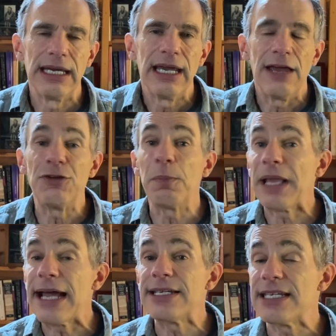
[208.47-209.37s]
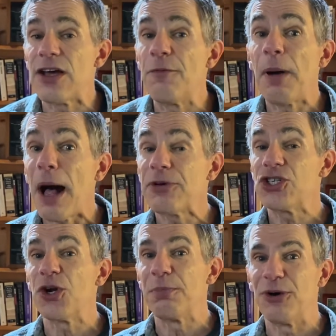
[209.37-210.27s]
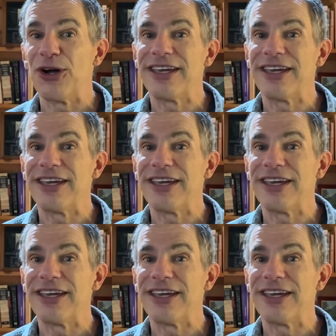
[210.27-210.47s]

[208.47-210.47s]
If you plan to self-publish your book,